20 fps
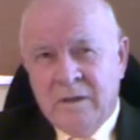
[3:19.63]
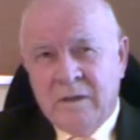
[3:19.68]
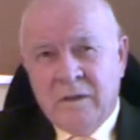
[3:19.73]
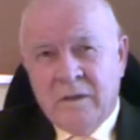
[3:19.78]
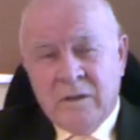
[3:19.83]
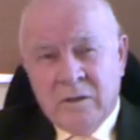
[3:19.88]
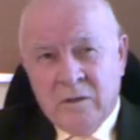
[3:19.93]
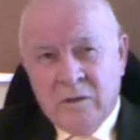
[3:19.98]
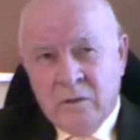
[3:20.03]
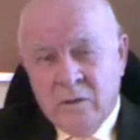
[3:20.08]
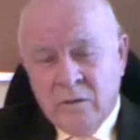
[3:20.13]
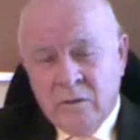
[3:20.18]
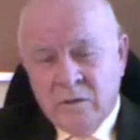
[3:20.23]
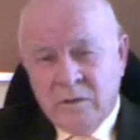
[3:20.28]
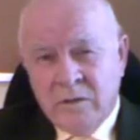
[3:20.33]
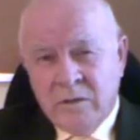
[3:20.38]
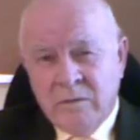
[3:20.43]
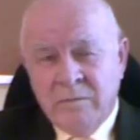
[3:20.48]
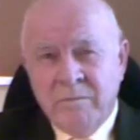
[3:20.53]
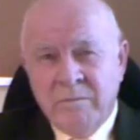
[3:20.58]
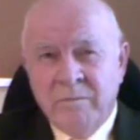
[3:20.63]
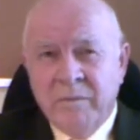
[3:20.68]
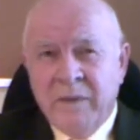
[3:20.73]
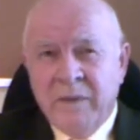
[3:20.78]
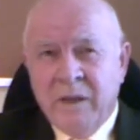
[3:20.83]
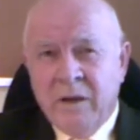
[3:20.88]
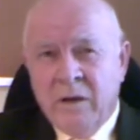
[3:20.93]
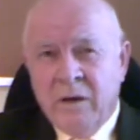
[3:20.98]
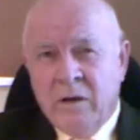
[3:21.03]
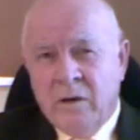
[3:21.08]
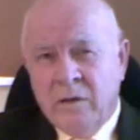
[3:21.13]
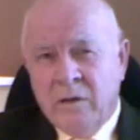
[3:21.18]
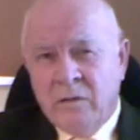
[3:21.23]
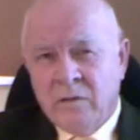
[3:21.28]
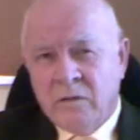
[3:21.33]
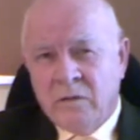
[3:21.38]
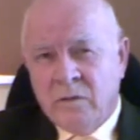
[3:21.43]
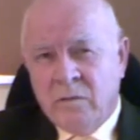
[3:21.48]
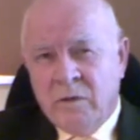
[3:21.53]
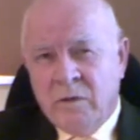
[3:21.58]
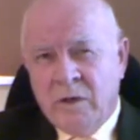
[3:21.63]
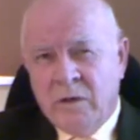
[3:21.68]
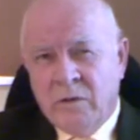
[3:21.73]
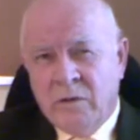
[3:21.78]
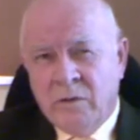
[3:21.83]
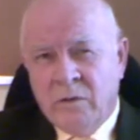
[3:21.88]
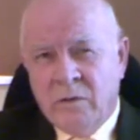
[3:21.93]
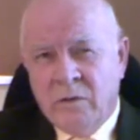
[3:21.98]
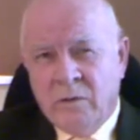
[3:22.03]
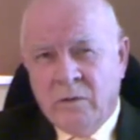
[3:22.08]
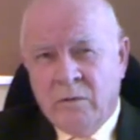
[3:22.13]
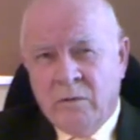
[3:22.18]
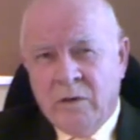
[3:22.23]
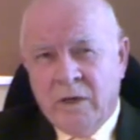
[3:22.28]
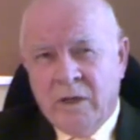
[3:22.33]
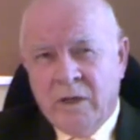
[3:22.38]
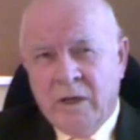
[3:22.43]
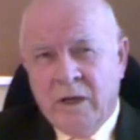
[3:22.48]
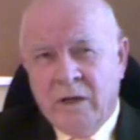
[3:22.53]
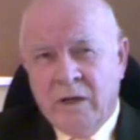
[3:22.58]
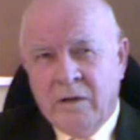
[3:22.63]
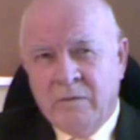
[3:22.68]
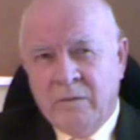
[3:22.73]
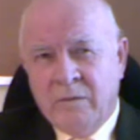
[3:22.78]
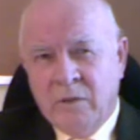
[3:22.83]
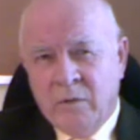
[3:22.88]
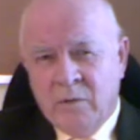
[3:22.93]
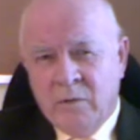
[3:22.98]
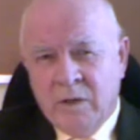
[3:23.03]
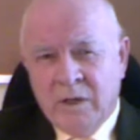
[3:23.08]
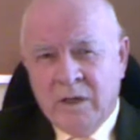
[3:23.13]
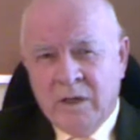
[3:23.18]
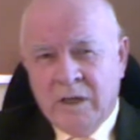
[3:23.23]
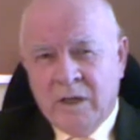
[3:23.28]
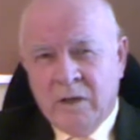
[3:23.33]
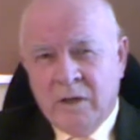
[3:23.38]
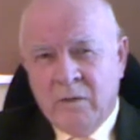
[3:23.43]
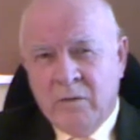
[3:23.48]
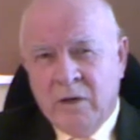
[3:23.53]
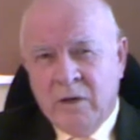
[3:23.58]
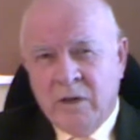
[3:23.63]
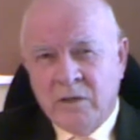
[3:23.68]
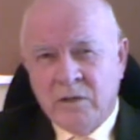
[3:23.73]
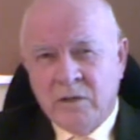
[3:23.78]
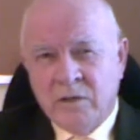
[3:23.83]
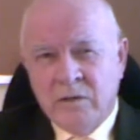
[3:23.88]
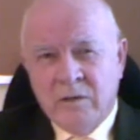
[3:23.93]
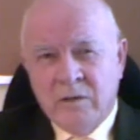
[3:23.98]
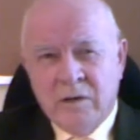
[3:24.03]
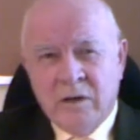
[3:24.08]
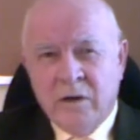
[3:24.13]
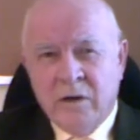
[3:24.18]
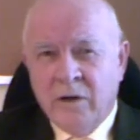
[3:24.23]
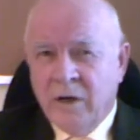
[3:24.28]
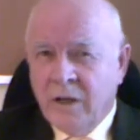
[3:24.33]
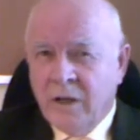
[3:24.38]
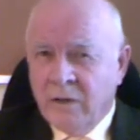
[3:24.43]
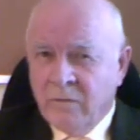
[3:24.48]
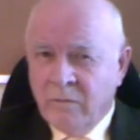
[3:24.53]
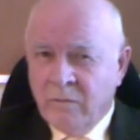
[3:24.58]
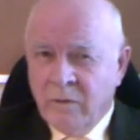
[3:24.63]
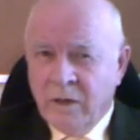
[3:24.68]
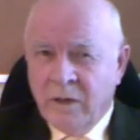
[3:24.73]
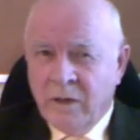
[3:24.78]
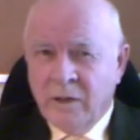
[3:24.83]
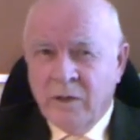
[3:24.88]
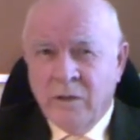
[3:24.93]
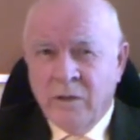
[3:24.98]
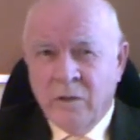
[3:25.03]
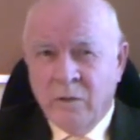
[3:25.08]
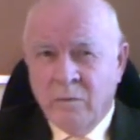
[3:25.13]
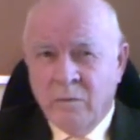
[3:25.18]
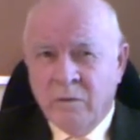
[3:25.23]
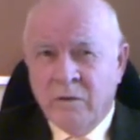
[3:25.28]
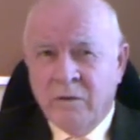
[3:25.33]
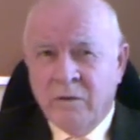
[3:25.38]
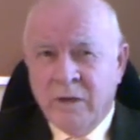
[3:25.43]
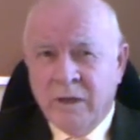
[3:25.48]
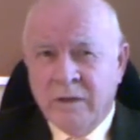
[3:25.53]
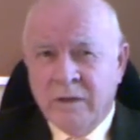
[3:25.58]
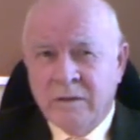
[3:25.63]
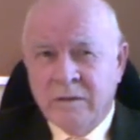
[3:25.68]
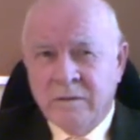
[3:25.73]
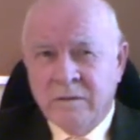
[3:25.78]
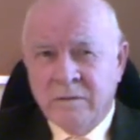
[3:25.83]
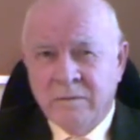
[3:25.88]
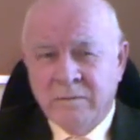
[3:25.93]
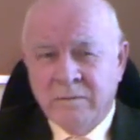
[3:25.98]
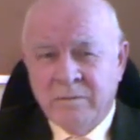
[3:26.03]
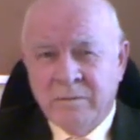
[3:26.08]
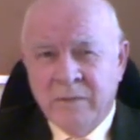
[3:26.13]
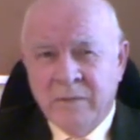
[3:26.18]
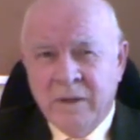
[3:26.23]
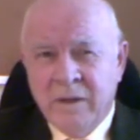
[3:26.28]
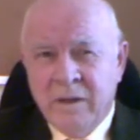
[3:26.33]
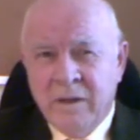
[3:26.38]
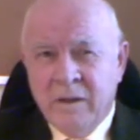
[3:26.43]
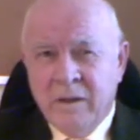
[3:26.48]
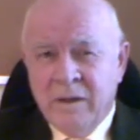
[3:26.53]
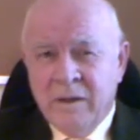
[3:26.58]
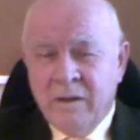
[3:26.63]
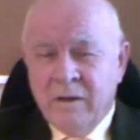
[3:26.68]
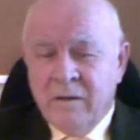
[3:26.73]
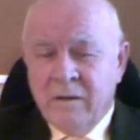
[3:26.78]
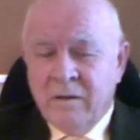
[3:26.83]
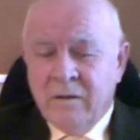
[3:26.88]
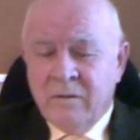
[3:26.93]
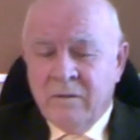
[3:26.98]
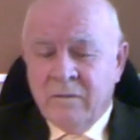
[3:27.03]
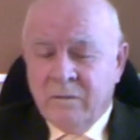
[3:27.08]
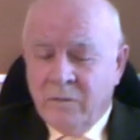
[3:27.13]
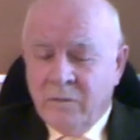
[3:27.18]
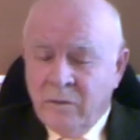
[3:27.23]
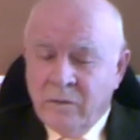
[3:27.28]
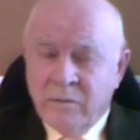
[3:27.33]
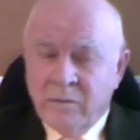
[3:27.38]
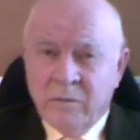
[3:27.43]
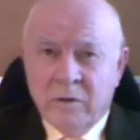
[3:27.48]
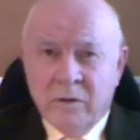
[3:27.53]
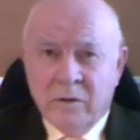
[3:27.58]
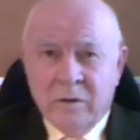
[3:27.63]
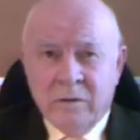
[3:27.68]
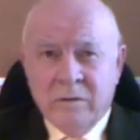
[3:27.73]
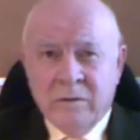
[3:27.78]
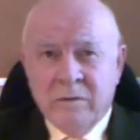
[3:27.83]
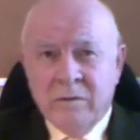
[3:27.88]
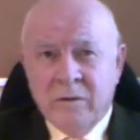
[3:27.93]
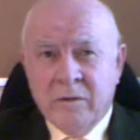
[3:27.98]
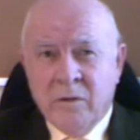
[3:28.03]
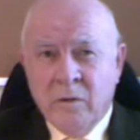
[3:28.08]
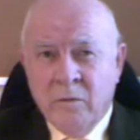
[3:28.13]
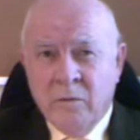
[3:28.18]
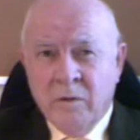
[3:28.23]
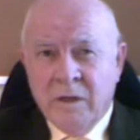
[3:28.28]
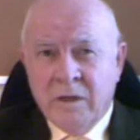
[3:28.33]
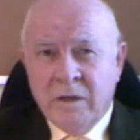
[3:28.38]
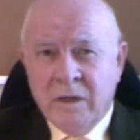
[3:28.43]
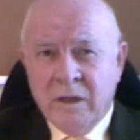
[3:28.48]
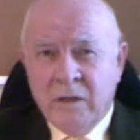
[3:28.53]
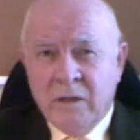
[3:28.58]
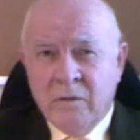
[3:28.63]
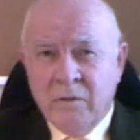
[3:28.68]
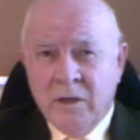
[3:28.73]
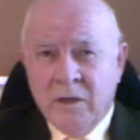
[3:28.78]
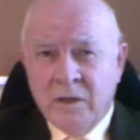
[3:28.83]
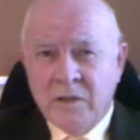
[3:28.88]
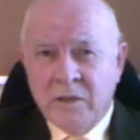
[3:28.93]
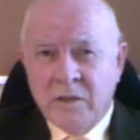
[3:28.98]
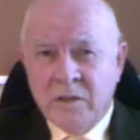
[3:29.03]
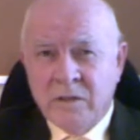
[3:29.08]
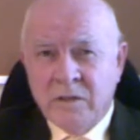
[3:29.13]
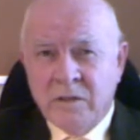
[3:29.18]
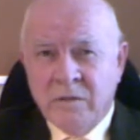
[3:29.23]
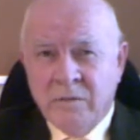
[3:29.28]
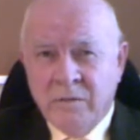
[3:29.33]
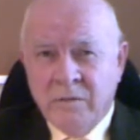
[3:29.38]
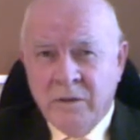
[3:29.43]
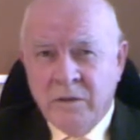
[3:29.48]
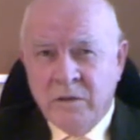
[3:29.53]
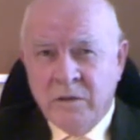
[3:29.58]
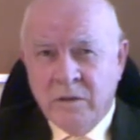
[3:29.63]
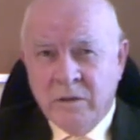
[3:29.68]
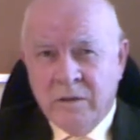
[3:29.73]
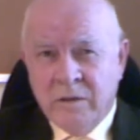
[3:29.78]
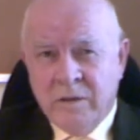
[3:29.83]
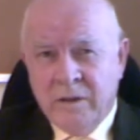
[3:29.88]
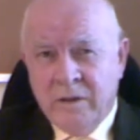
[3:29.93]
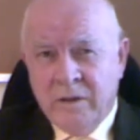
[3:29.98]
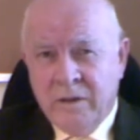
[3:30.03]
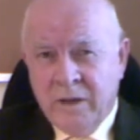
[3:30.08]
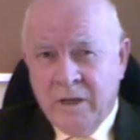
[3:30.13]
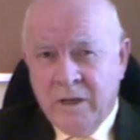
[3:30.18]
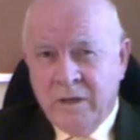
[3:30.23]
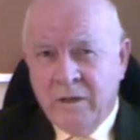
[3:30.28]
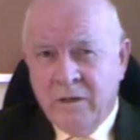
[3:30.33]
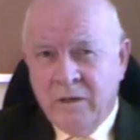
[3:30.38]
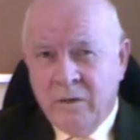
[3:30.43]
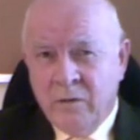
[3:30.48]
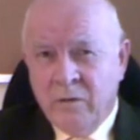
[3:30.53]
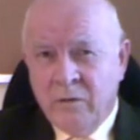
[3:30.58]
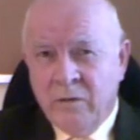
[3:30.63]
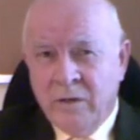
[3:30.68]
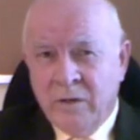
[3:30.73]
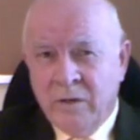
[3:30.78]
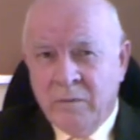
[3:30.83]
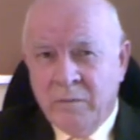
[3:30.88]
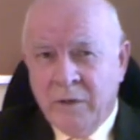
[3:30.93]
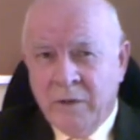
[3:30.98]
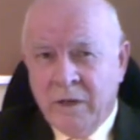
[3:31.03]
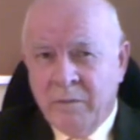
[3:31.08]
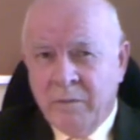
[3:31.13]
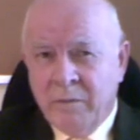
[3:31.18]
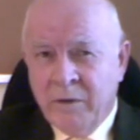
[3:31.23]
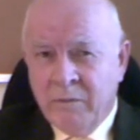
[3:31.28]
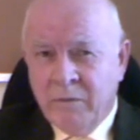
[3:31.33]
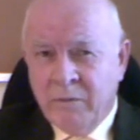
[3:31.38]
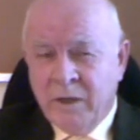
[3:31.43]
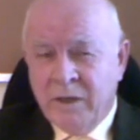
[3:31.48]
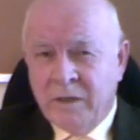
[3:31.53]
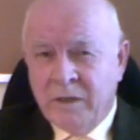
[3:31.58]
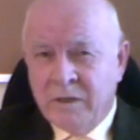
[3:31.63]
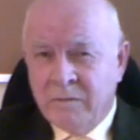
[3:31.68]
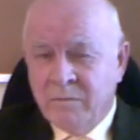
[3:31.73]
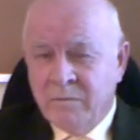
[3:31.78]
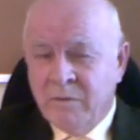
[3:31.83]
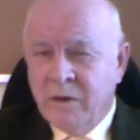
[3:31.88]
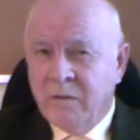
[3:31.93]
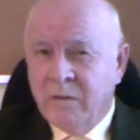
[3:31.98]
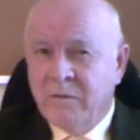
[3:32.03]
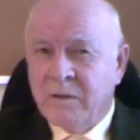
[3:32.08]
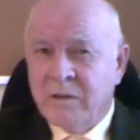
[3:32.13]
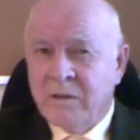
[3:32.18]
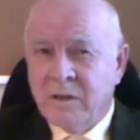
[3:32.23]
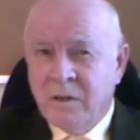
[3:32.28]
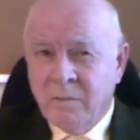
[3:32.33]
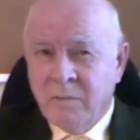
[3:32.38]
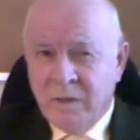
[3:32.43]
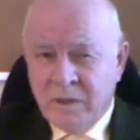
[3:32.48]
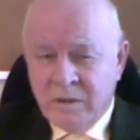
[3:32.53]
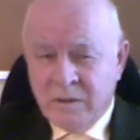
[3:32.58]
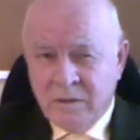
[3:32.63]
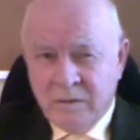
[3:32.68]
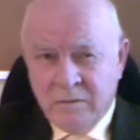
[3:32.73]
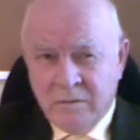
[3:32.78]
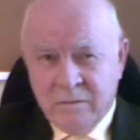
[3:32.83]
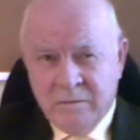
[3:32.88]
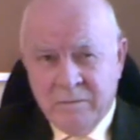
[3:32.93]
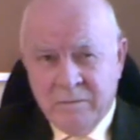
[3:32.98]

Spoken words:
Conclusion: Articles 22 to 28 of the UN Declaration are not really human rights. Furthermore, the UN Declaration is deficient in not including the property rights previously mentioned.